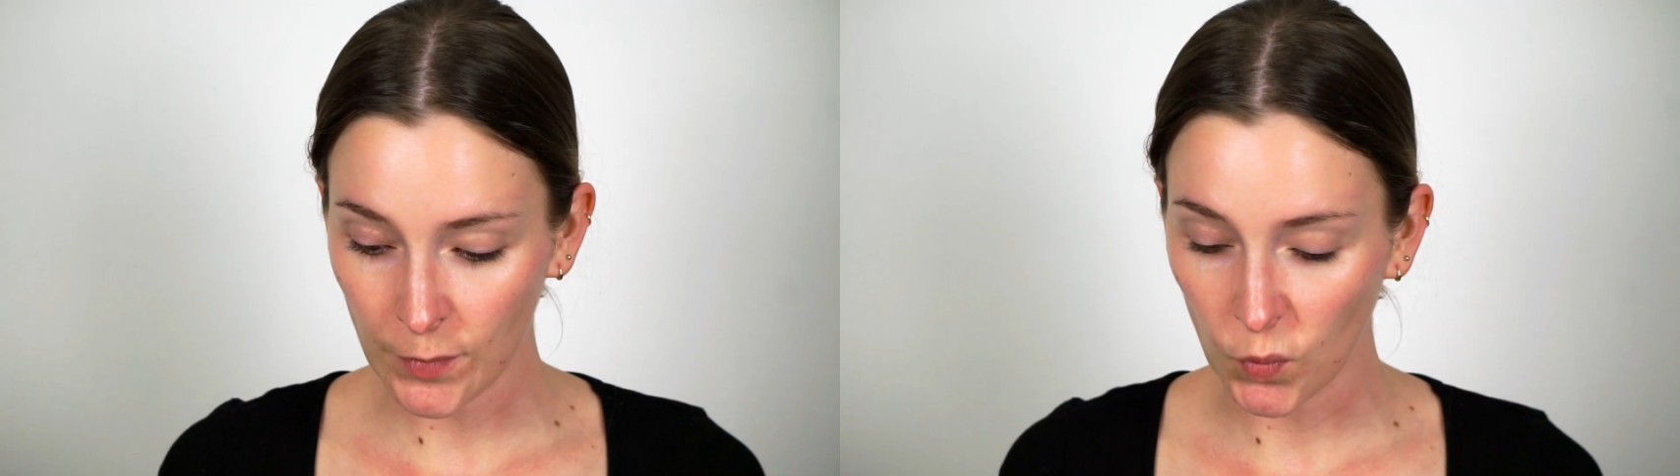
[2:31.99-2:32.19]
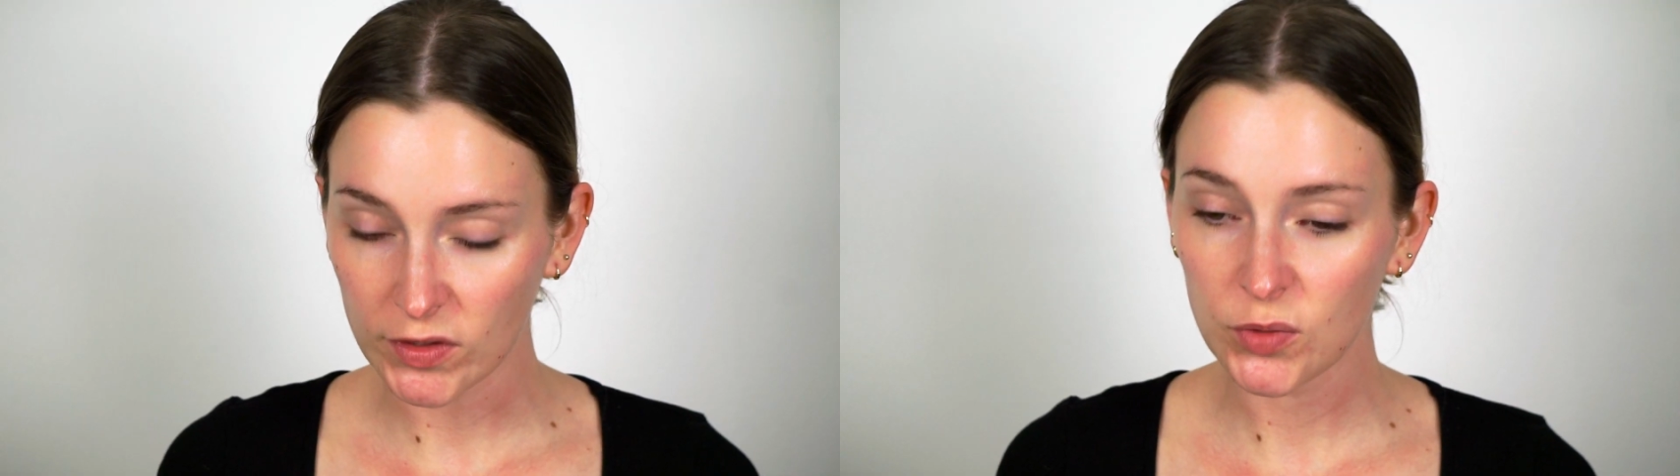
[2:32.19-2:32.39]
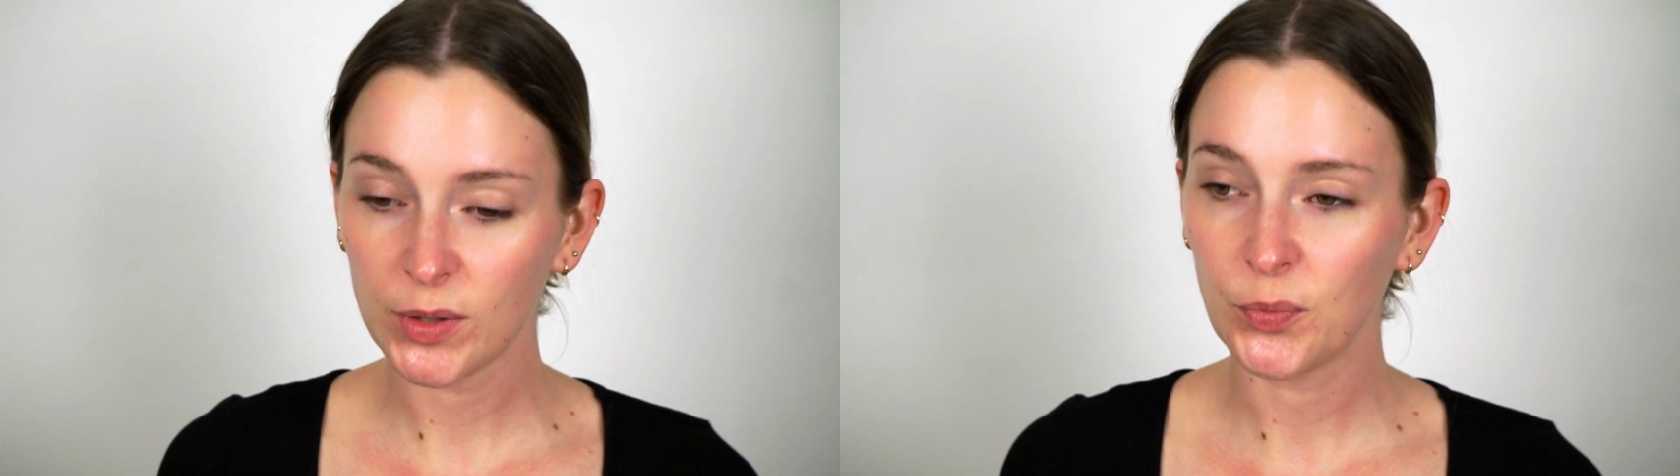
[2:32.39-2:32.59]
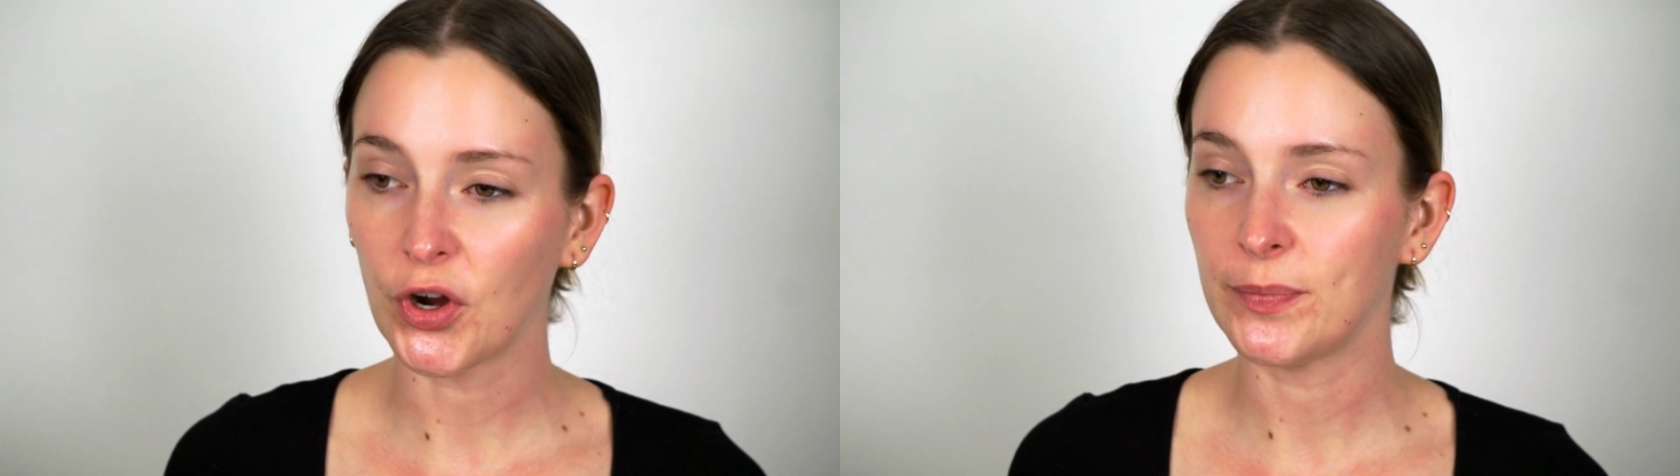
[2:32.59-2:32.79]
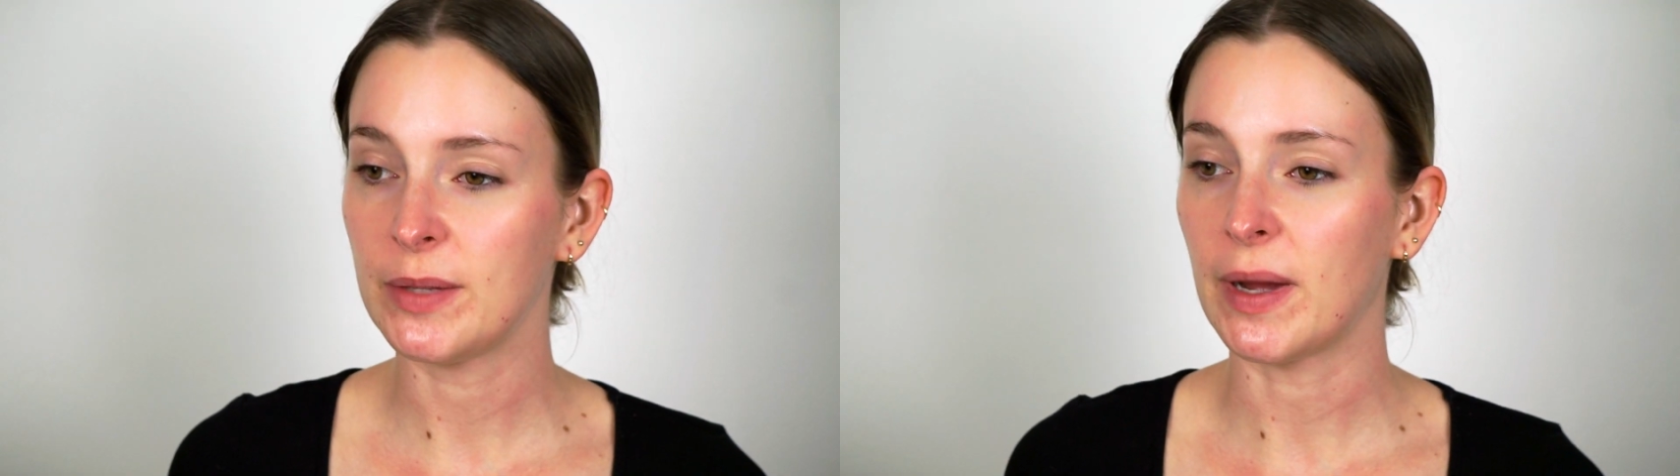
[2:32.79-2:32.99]
I'm going to be
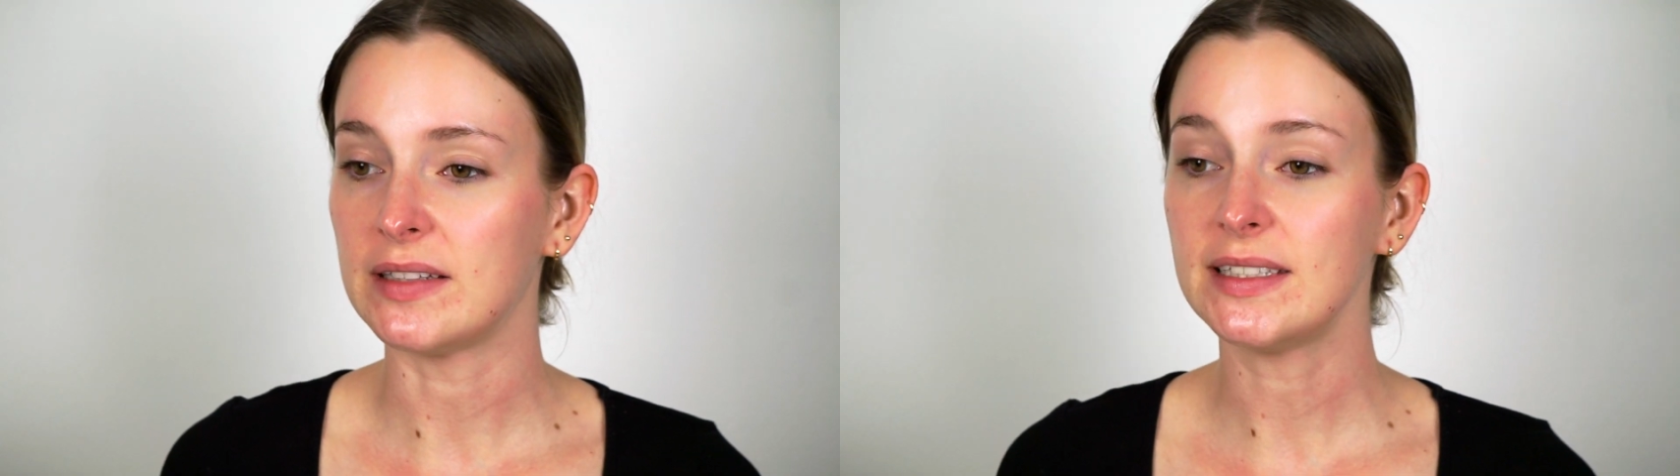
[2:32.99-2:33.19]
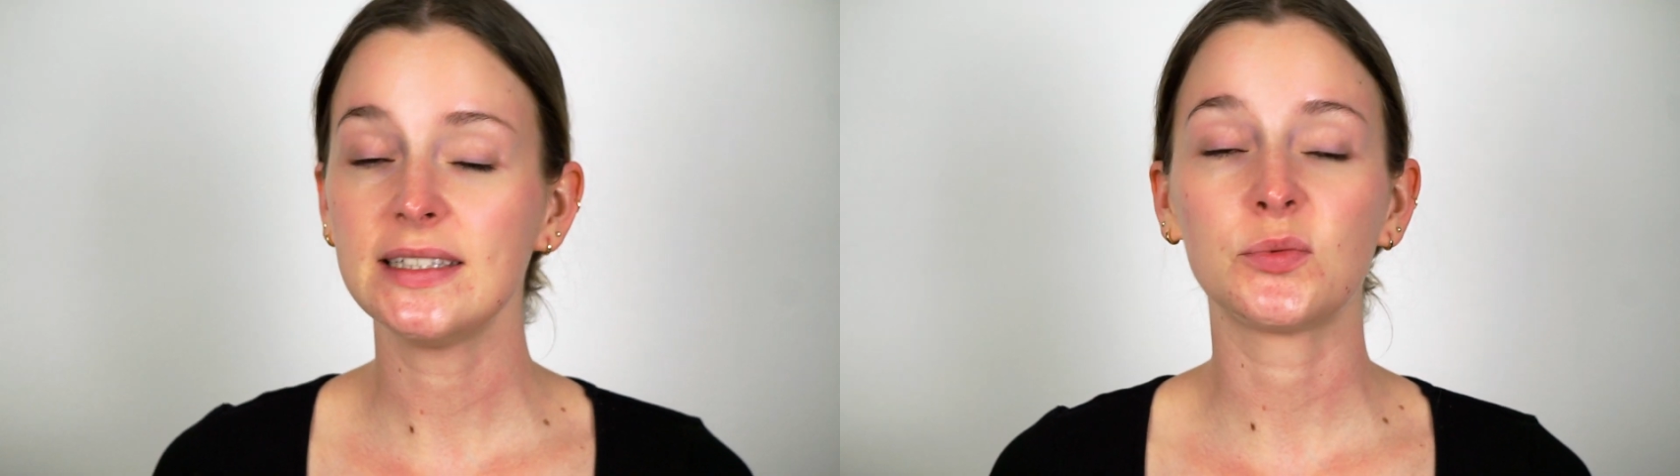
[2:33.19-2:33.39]
priming my lids.